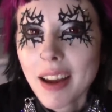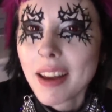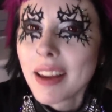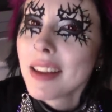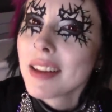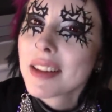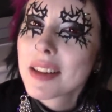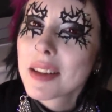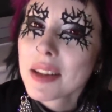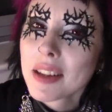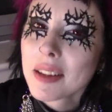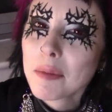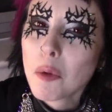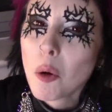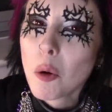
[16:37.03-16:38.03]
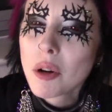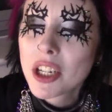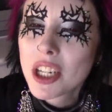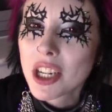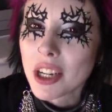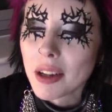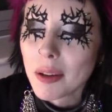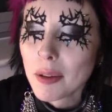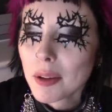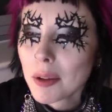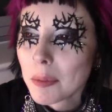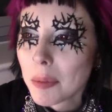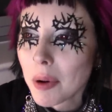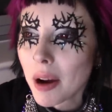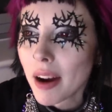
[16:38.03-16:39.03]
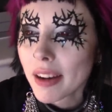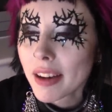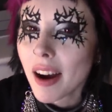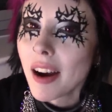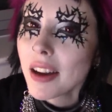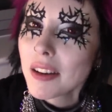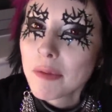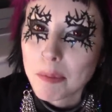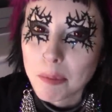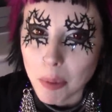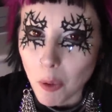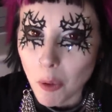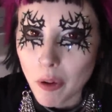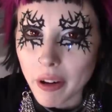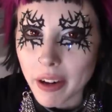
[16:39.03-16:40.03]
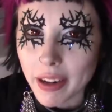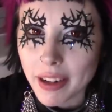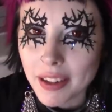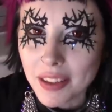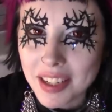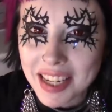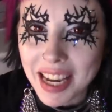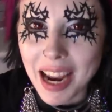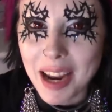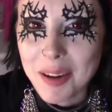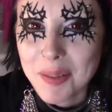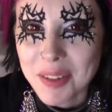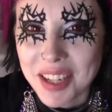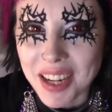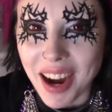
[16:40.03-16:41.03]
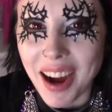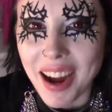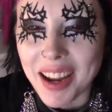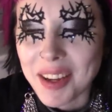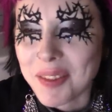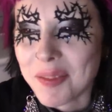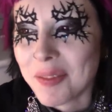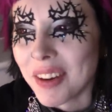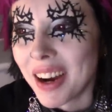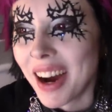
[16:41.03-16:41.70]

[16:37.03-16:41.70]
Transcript: is more chill, but kind of boring at the same time.